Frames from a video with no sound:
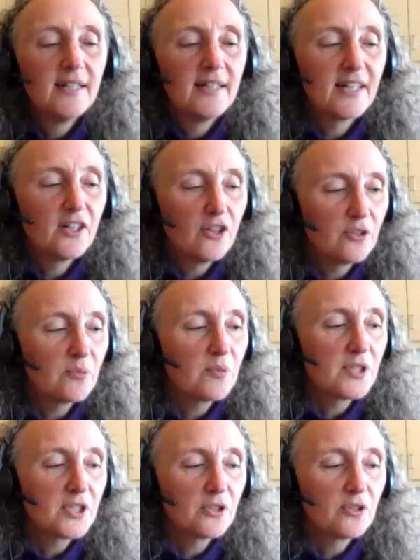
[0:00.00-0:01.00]
And I know that
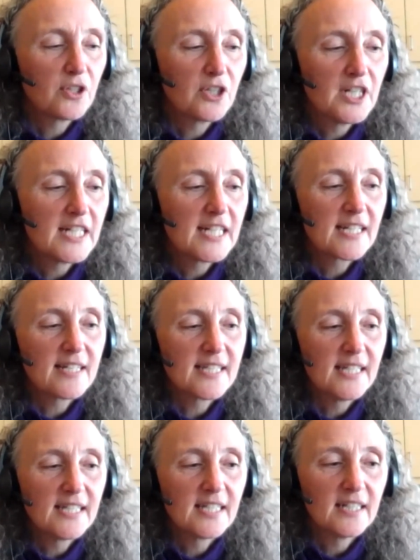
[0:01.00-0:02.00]
we're sort of going to
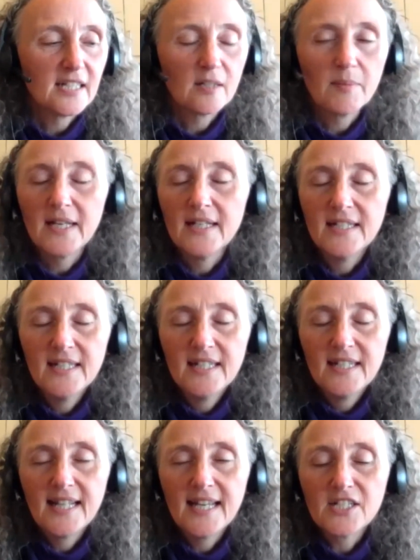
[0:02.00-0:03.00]
discuss this a little bit
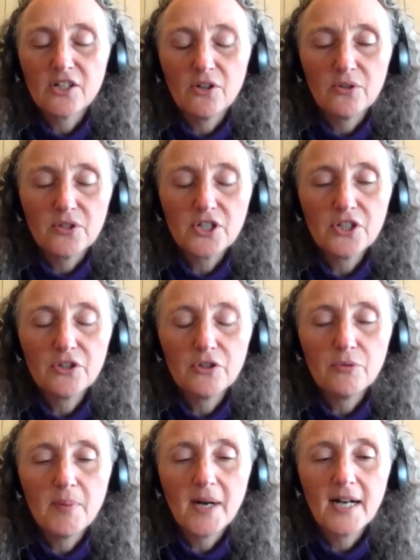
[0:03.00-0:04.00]
later on
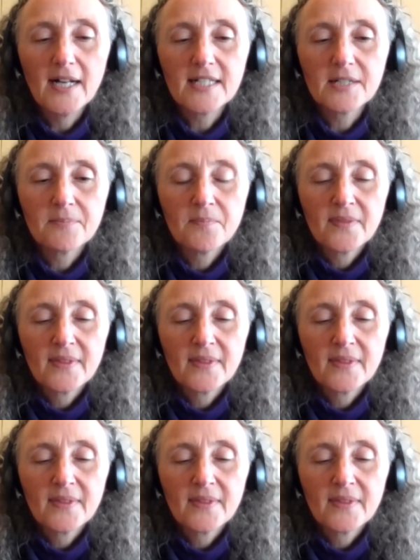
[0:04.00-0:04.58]
too, but